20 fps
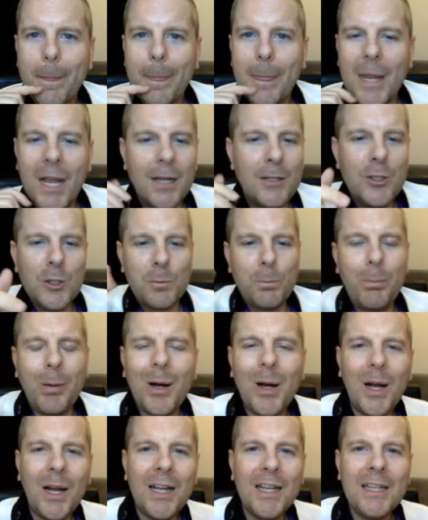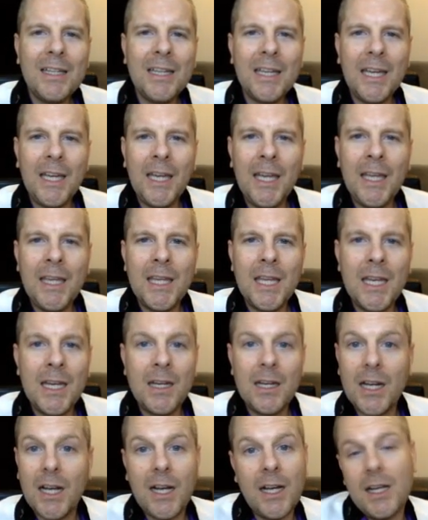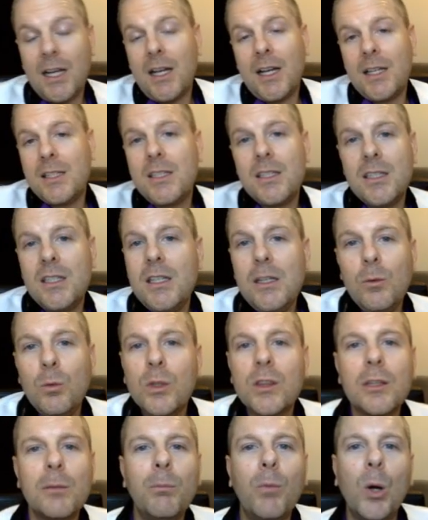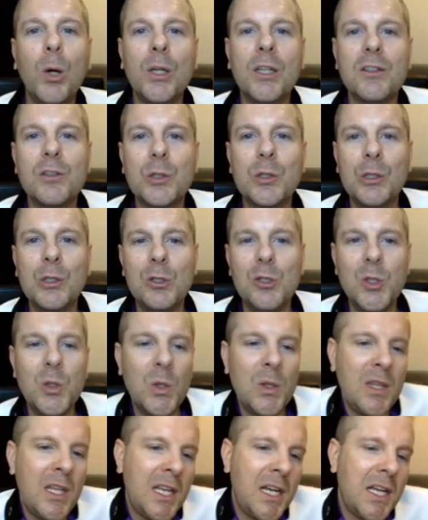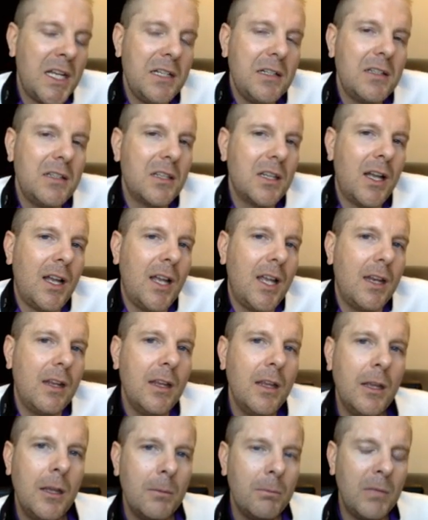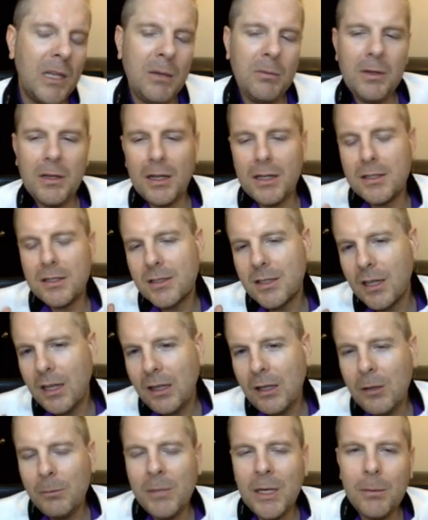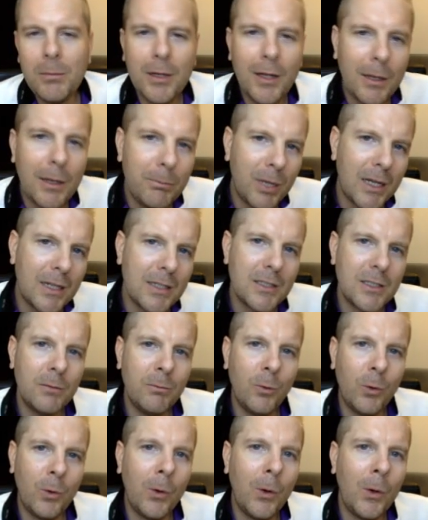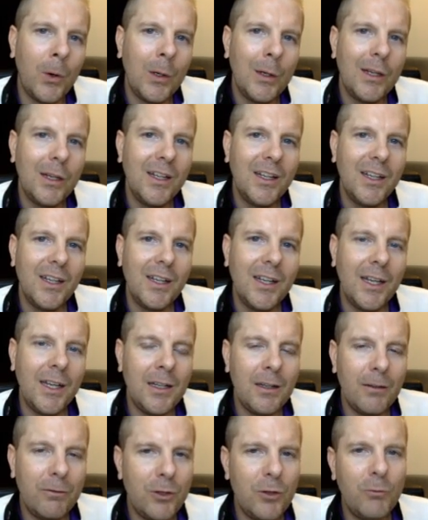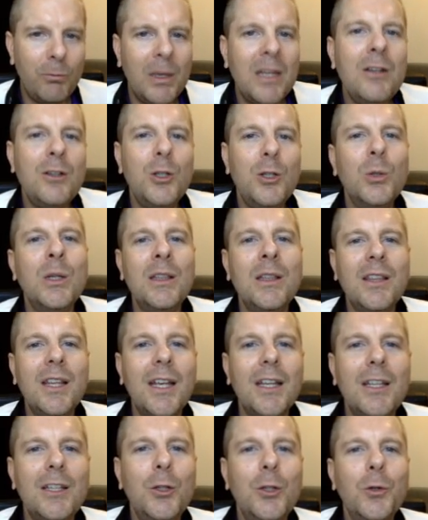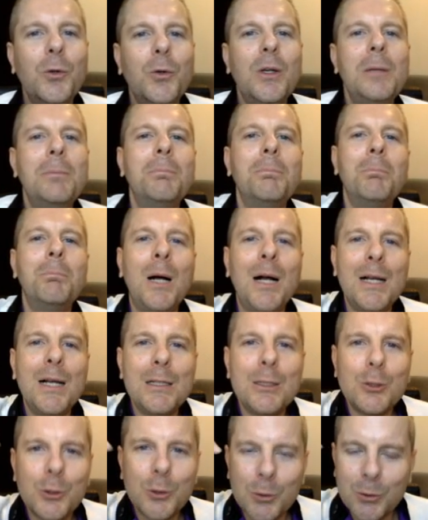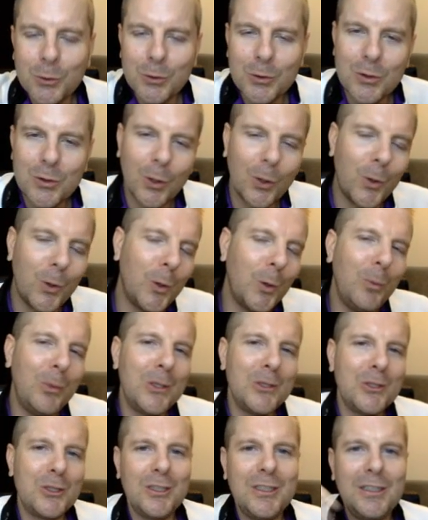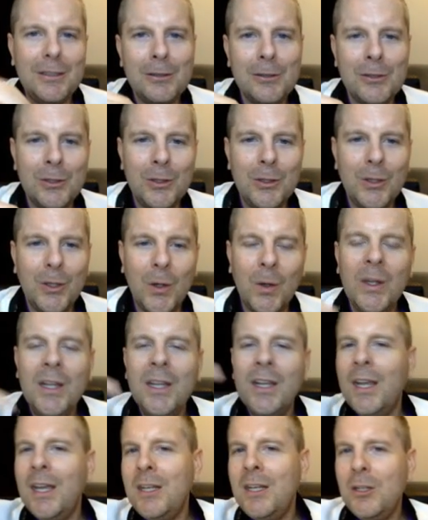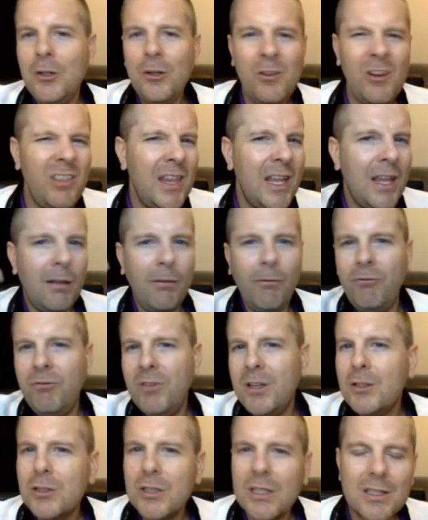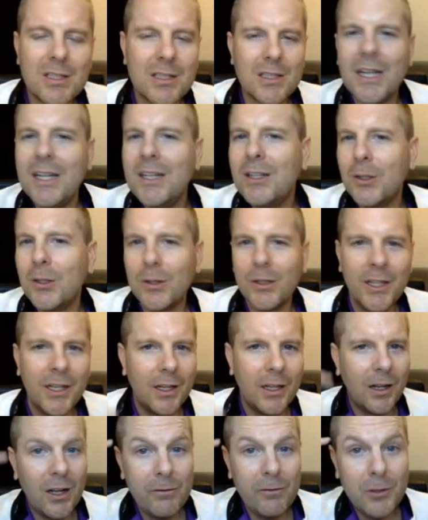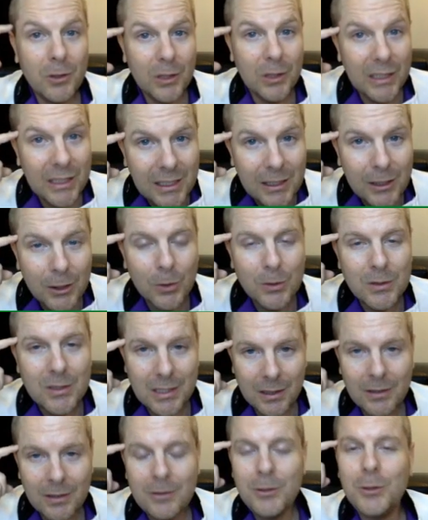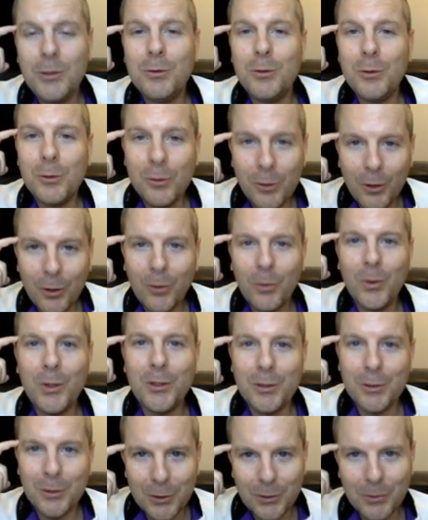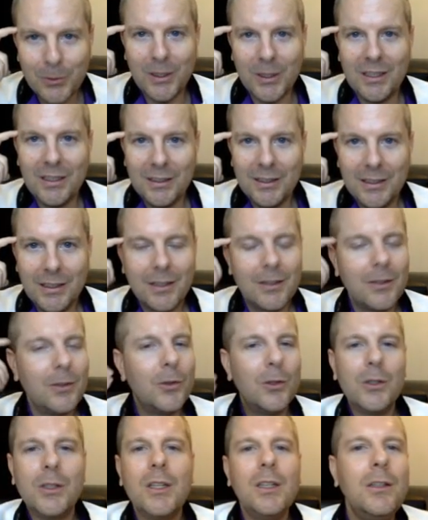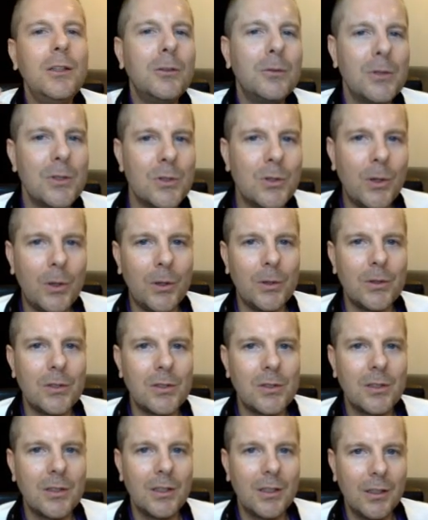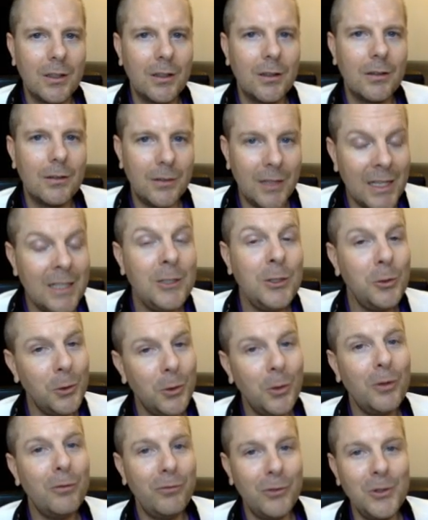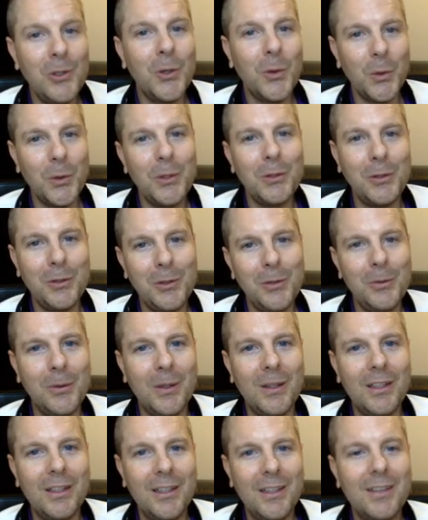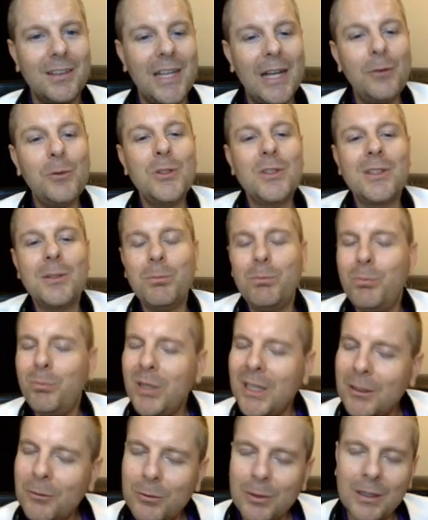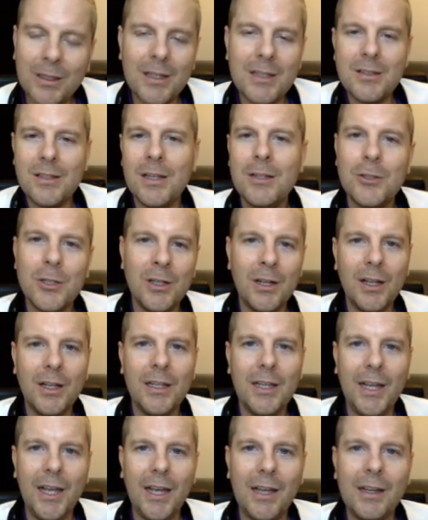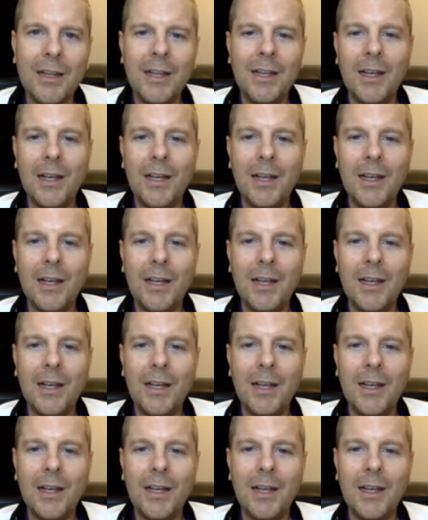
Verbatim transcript: I just buy and then I, I see what the market's going to do, and then I decide. Maybe I sell, maybe I buy some more. And if you've been doing that, you're in my shoes a whole bunch of years ago, and you're in that vicious cycle of your ego telling you you know what you're doing. Look at your results. Then you know if you know what you're doing. That was the big realization I had.